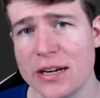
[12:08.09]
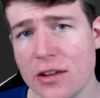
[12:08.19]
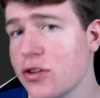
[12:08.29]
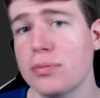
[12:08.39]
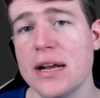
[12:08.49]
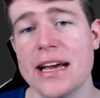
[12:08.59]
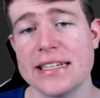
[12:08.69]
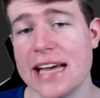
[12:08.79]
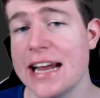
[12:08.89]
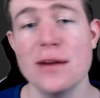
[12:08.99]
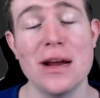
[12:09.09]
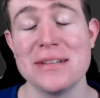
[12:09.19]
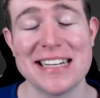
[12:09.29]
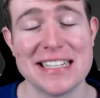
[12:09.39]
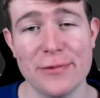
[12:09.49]
if you play against any player
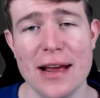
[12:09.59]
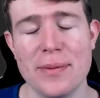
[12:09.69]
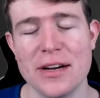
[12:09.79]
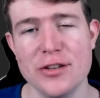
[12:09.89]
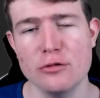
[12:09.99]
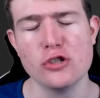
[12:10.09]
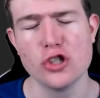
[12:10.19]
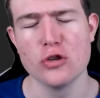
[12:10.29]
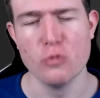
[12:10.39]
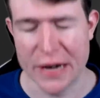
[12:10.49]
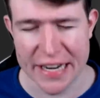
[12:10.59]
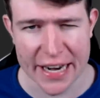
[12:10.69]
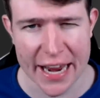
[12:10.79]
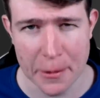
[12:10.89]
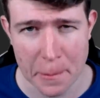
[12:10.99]
besides Viper, you should win the
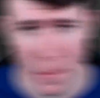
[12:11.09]
game.